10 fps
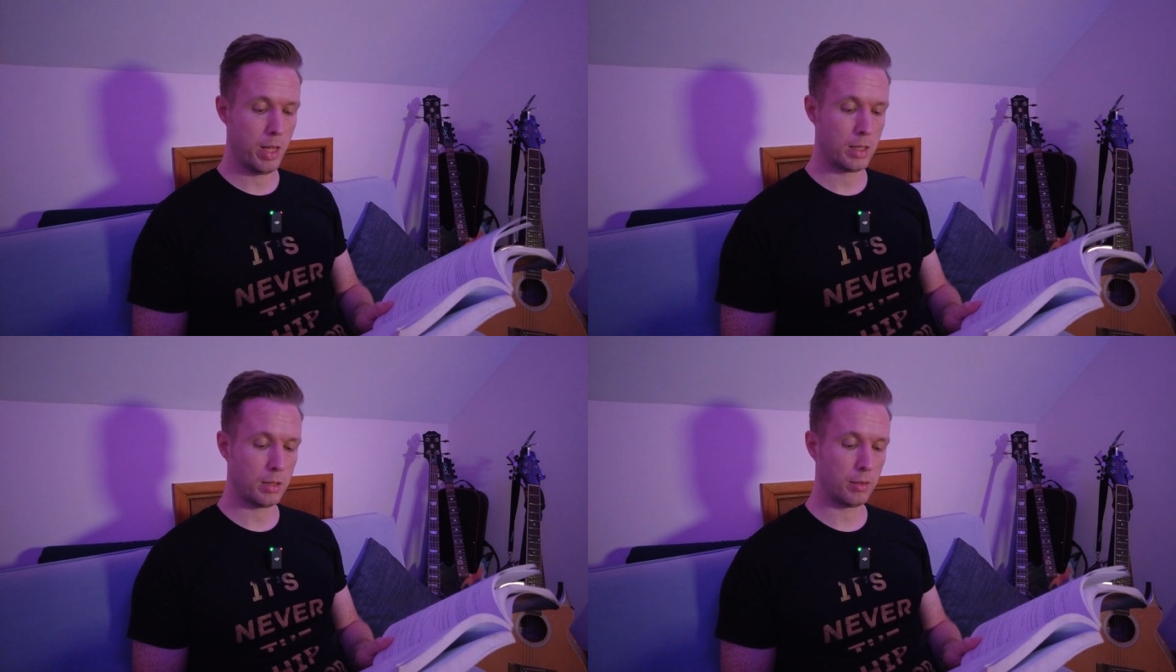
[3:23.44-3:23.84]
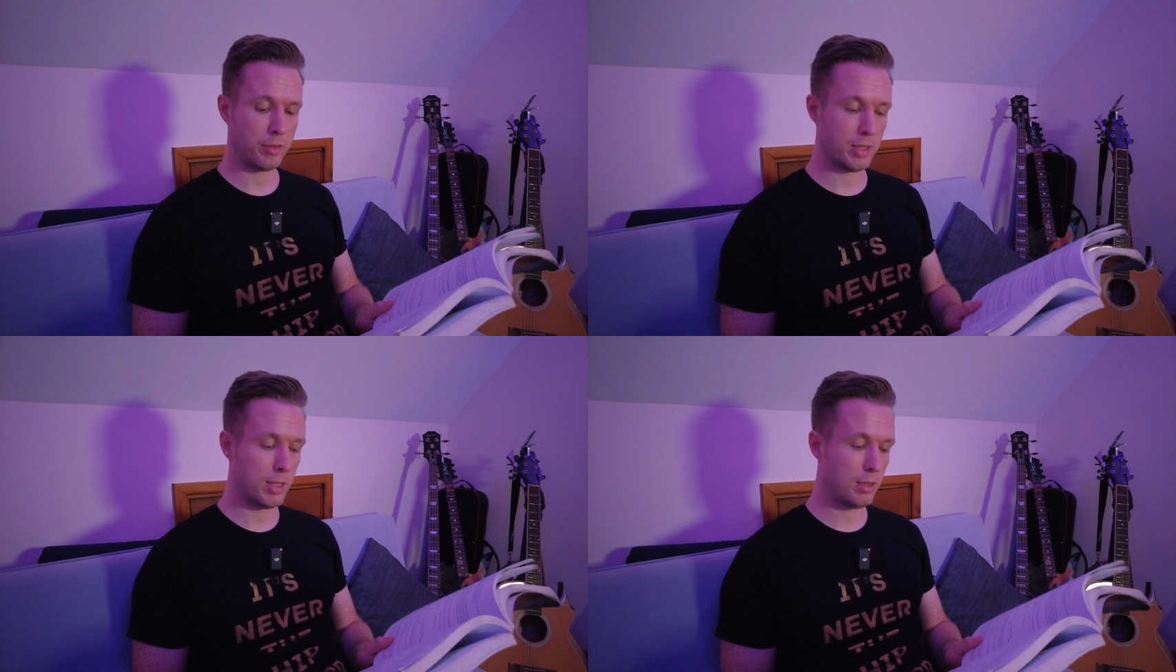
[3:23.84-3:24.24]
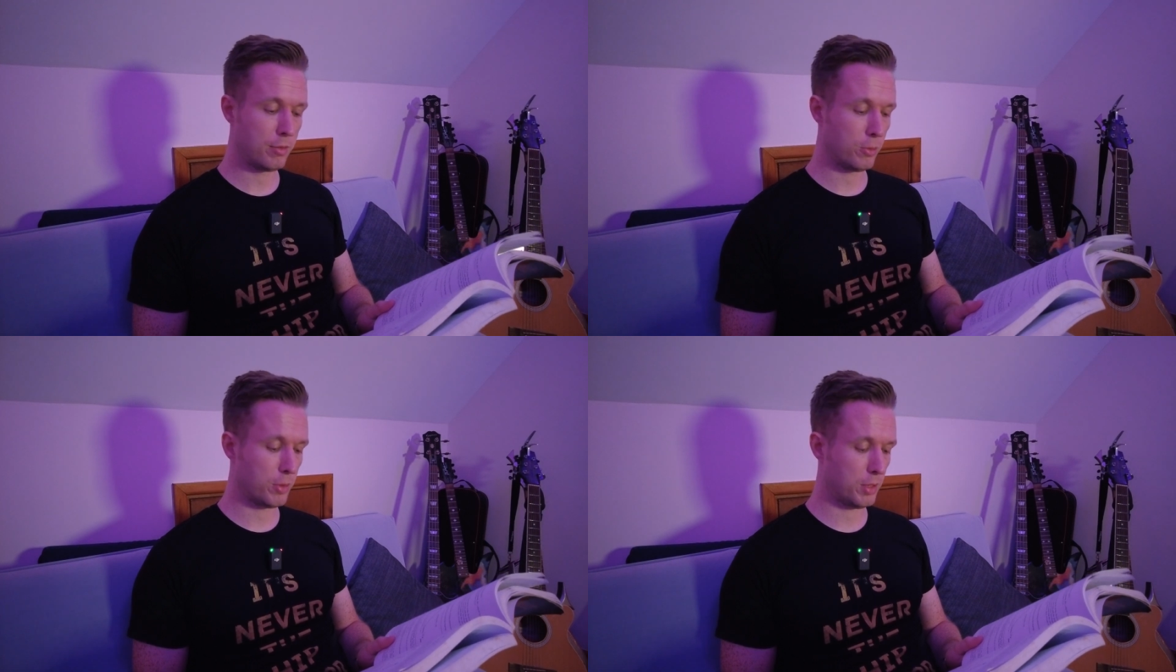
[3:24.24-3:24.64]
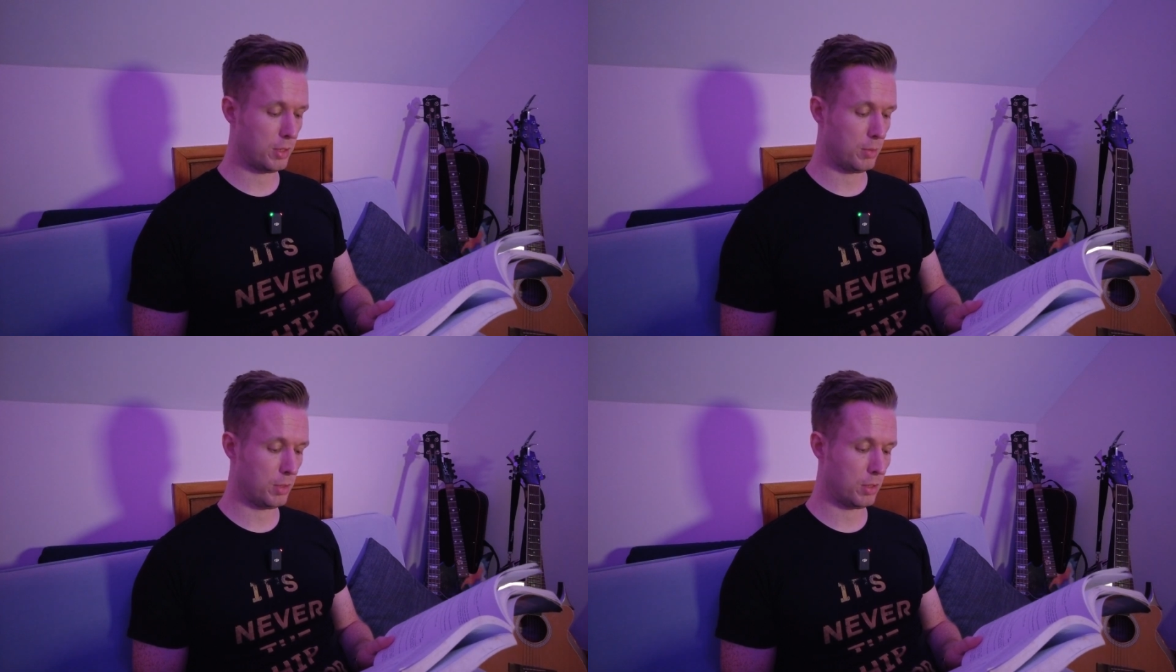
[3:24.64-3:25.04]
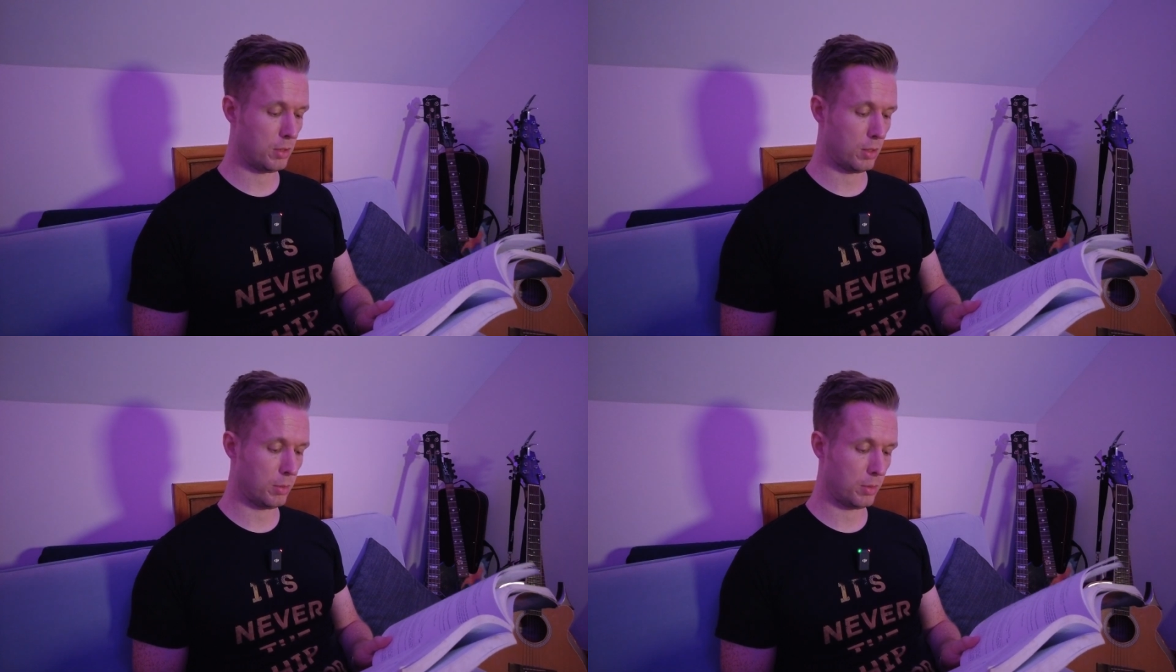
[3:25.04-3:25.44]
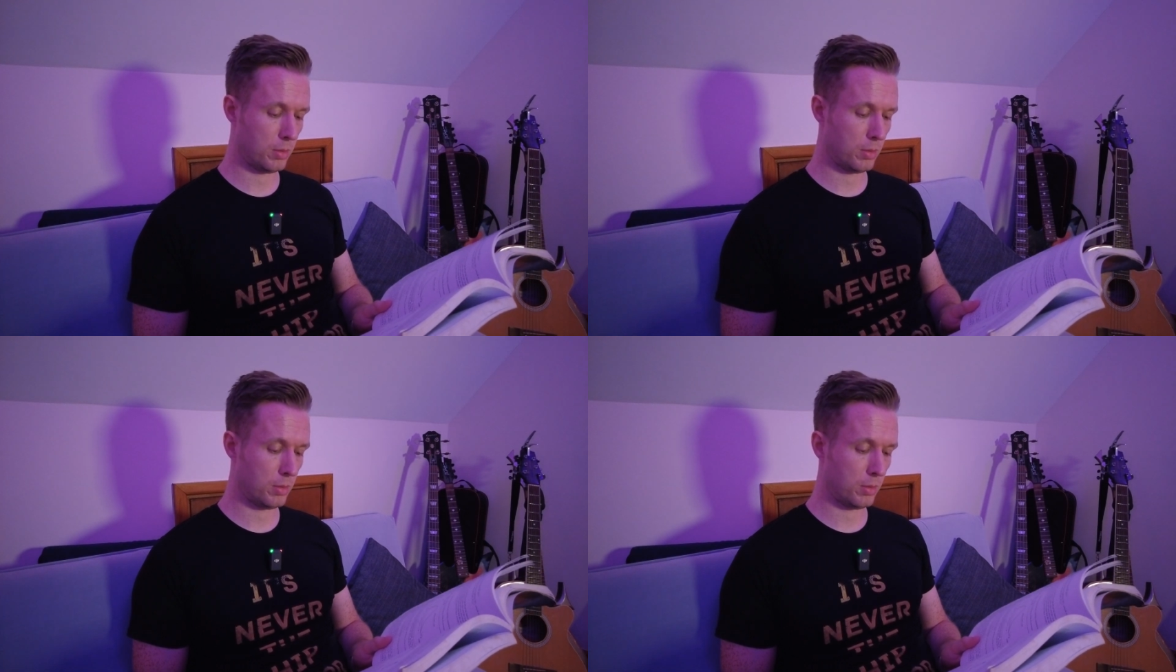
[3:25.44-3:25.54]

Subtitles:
until fatigue forces them to stop.